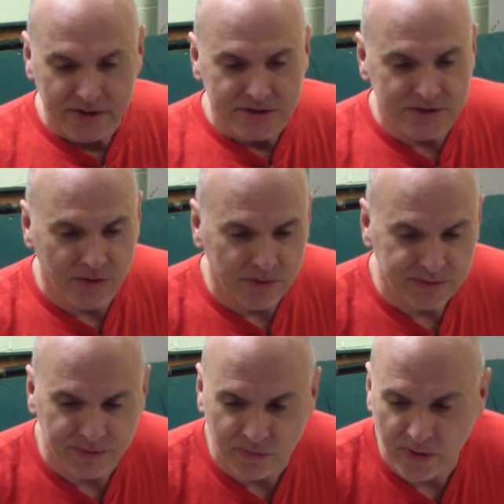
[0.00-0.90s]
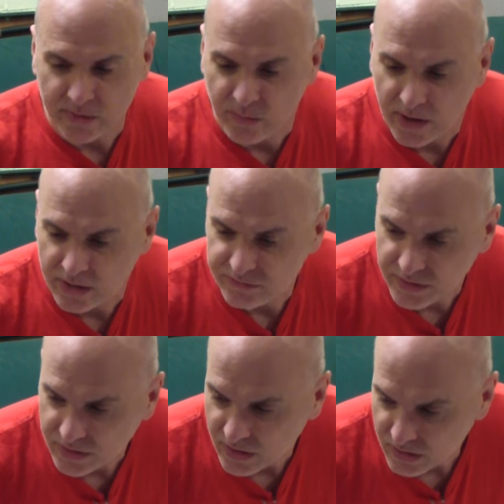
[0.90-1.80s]
So it's been quite a while. I've
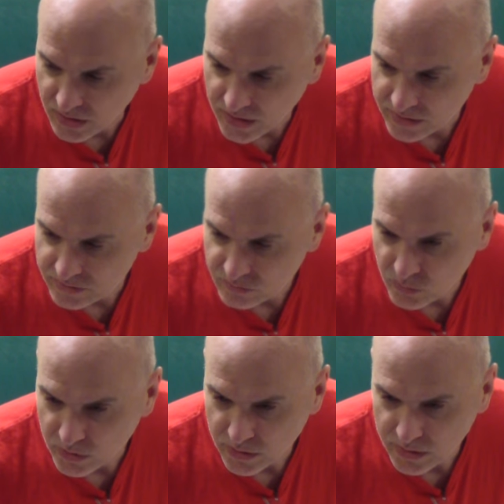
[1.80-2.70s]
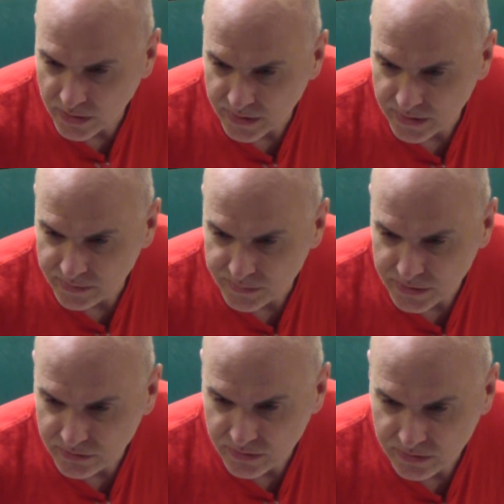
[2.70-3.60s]
done a lot of work, and I'm
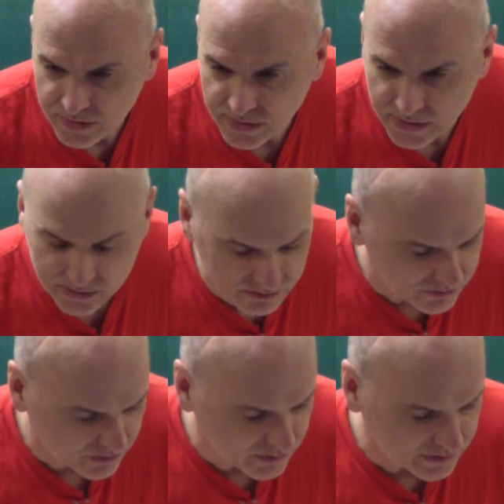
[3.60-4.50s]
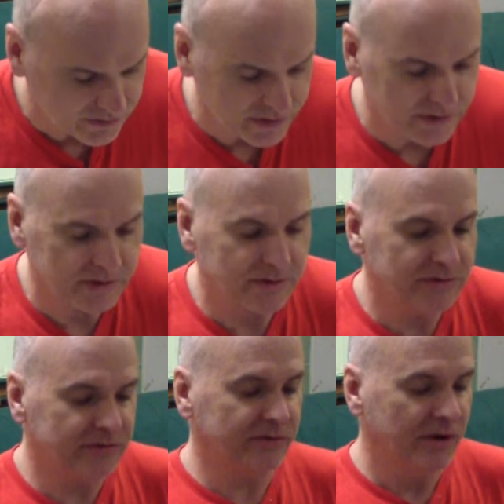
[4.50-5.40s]
nearing the end. So this
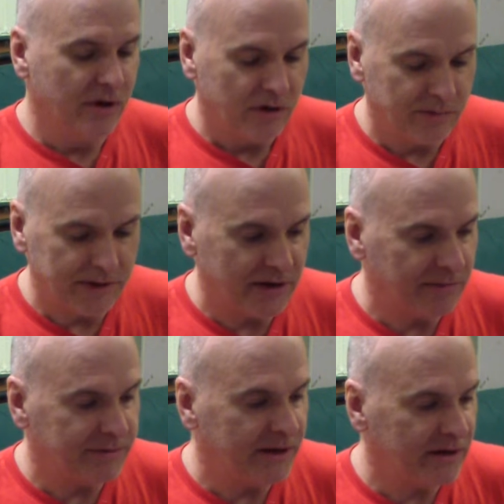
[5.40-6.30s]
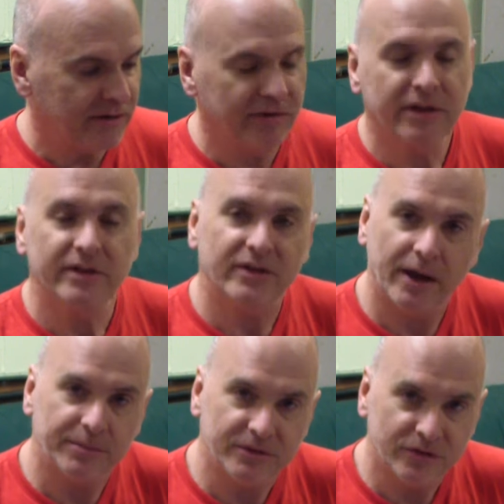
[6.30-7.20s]
is going to be an update on everything that's
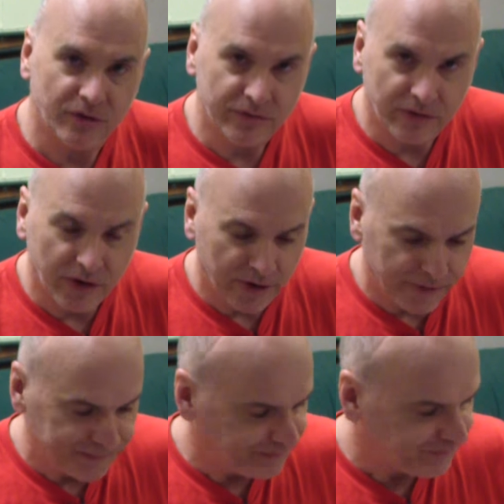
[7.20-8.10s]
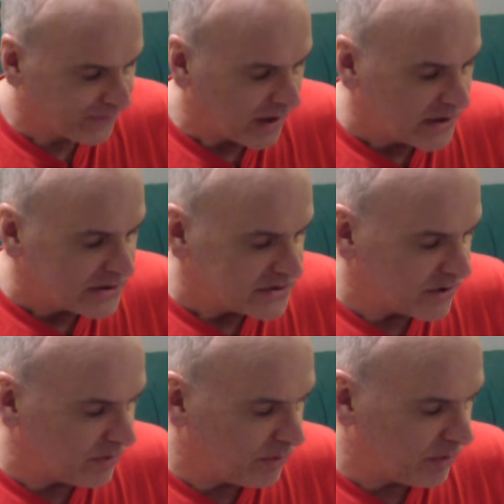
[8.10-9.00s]
happened so far.
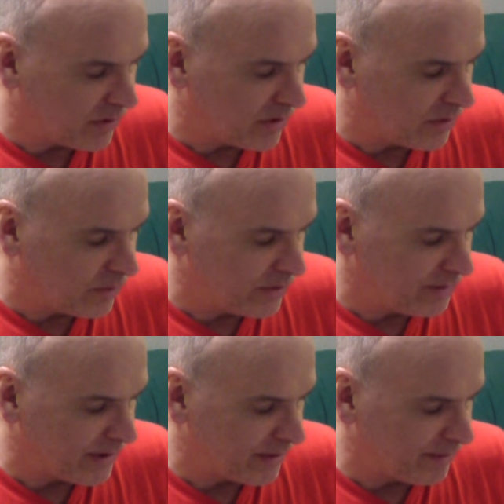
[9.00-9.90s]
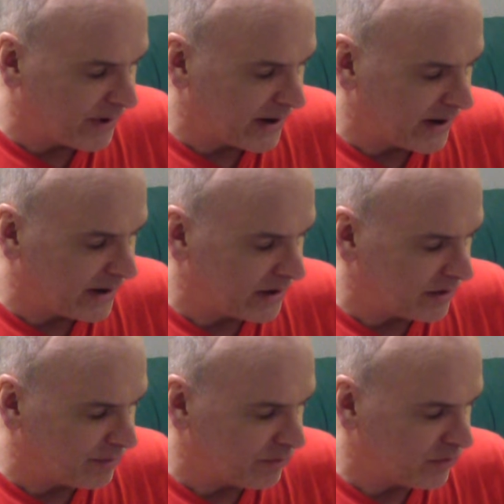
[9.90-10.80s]
So a word about my
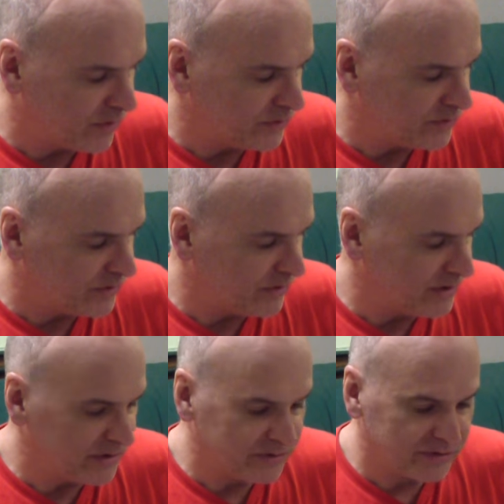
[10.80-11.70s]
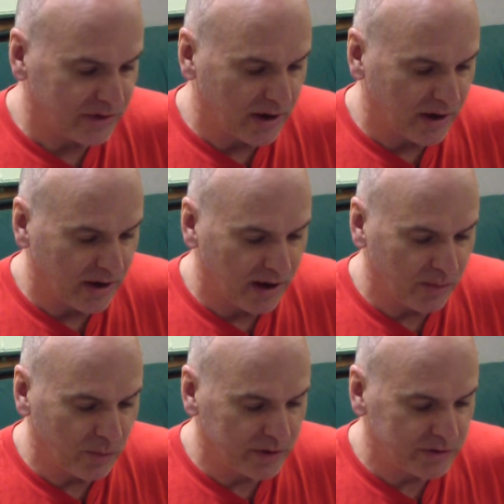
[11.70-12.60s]
approach to this. I
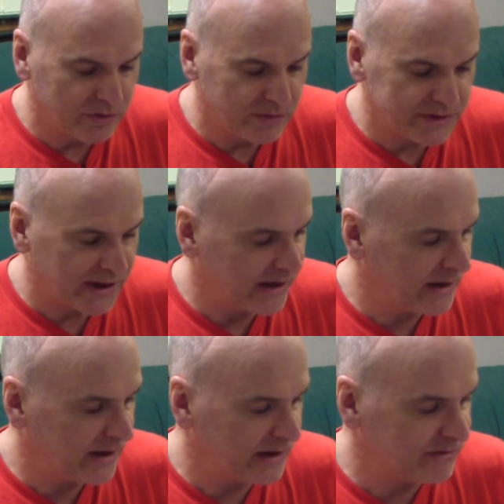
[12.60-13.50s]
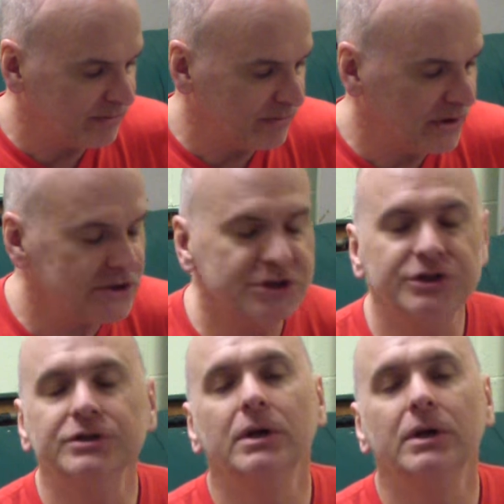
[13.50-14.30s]
wanted to retain as much